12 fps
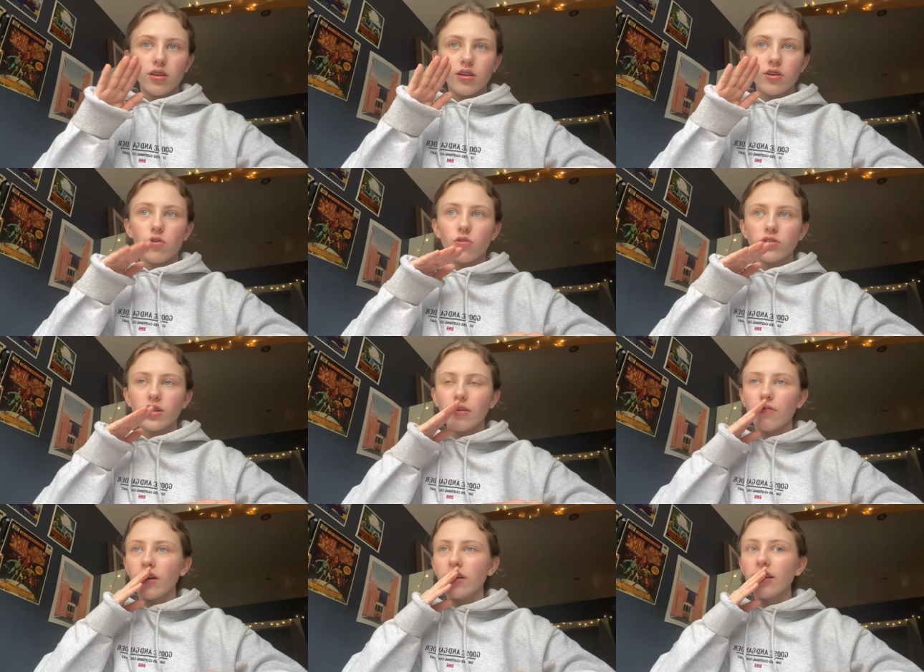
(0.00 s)
God,
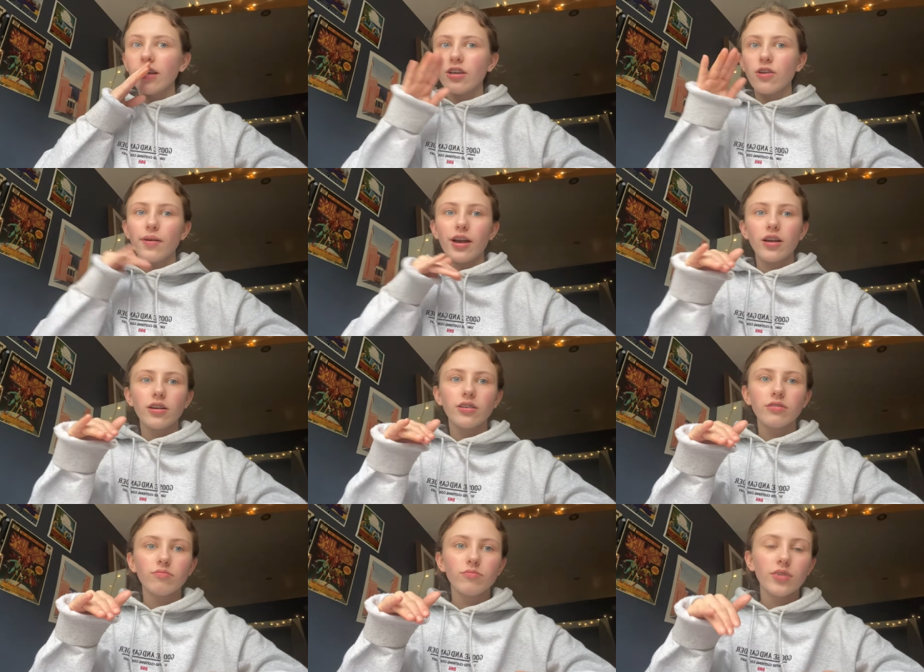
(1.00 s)
if I could like go back
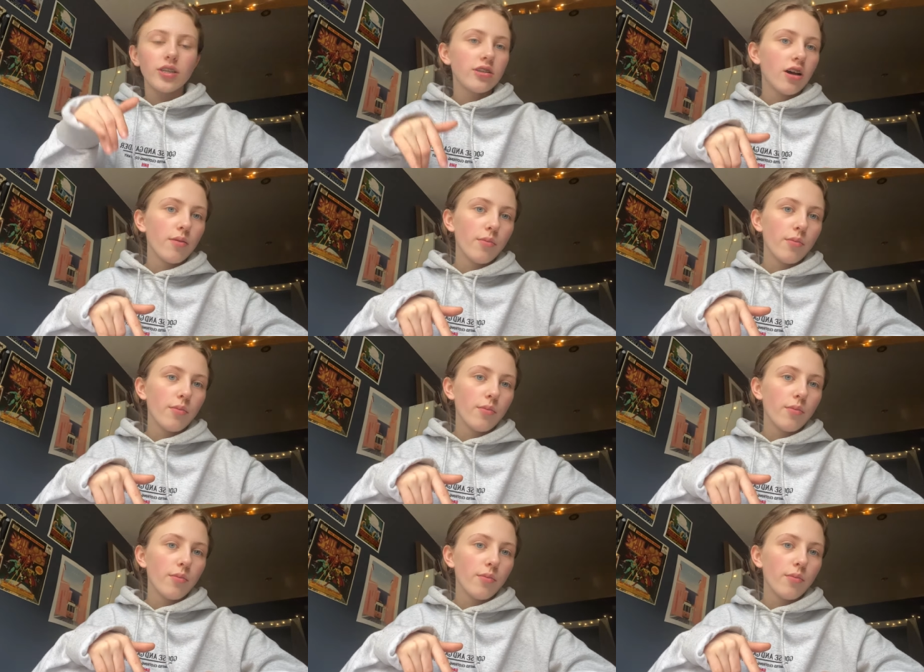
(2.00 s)
in time,